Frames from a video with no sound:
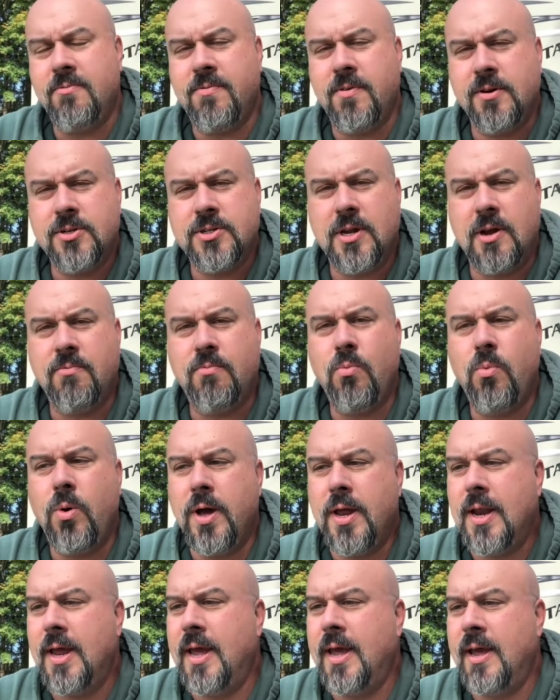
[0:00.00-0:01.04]
first off.
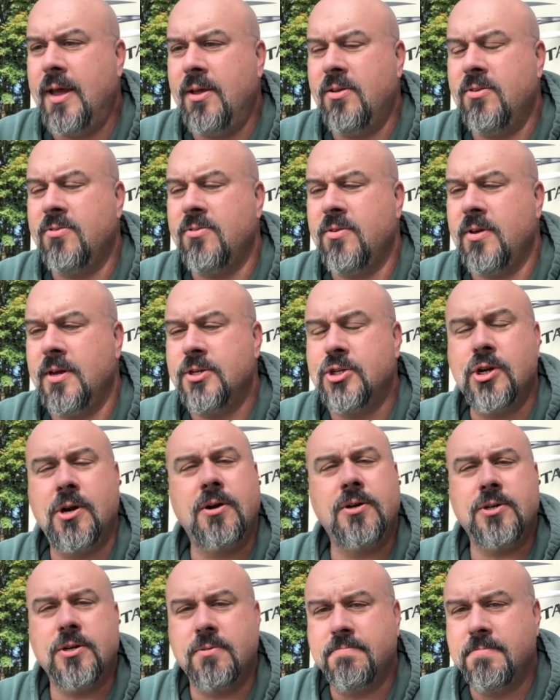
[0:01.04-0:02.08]
What is a
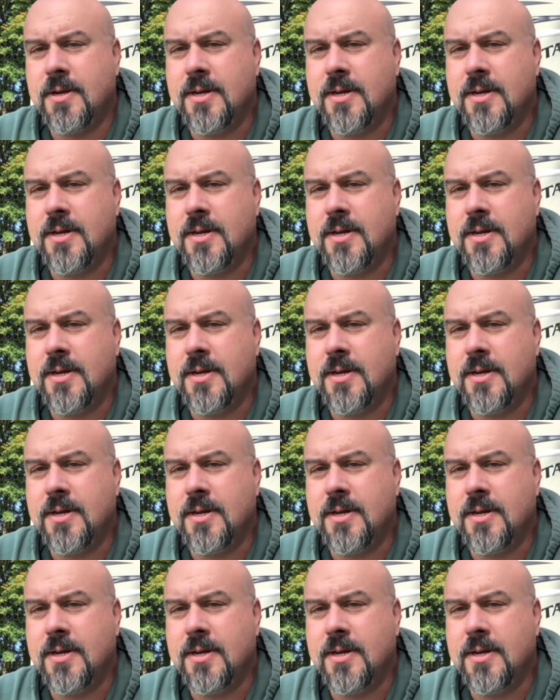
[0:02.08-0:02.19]
charger?